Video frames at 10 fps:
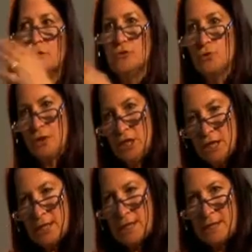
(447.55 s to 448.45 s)
to
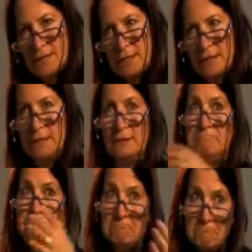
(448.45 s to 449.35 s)
English
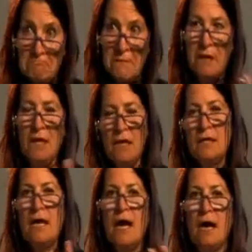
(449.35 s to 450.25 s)

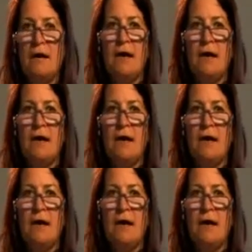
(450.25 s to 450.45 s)
in a